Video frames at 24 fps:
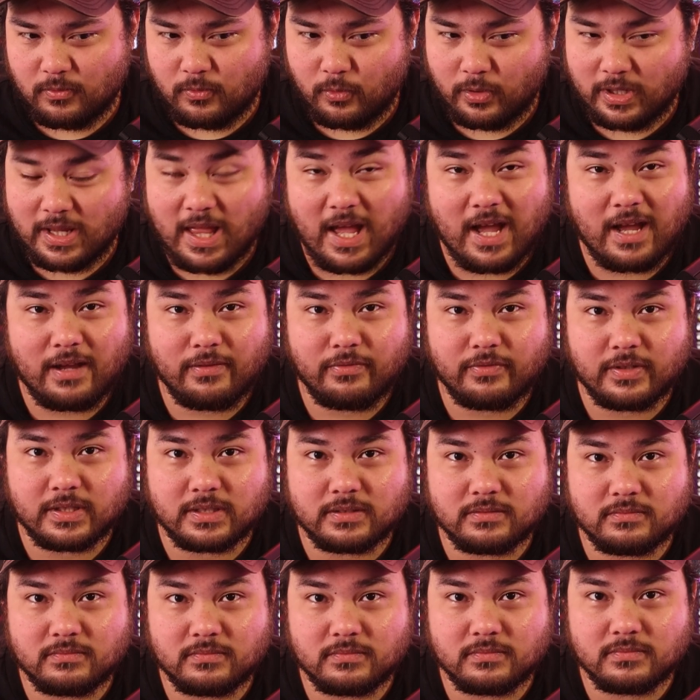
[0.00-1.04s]
We'll half it
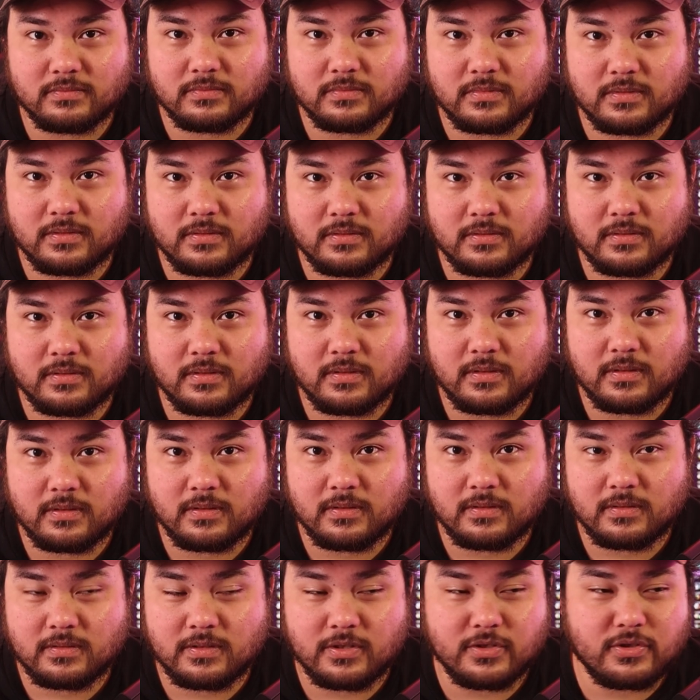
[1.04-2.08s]

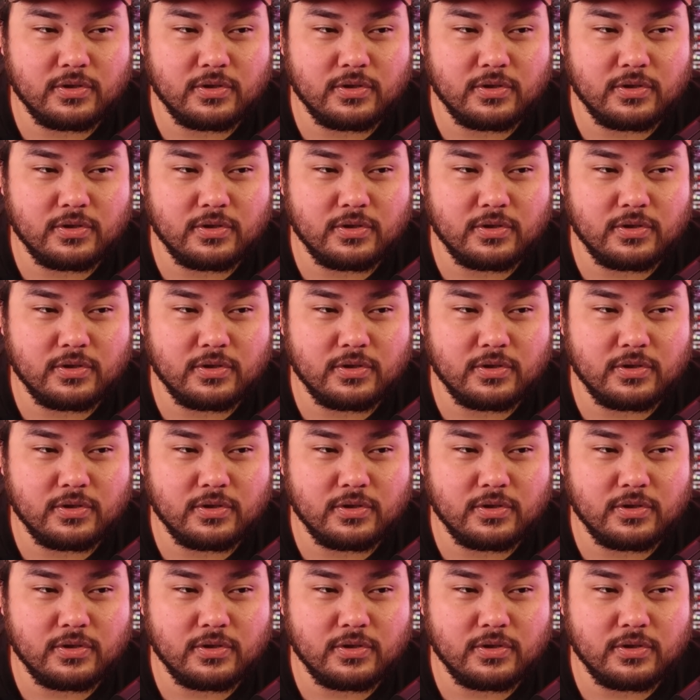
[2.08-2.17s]
to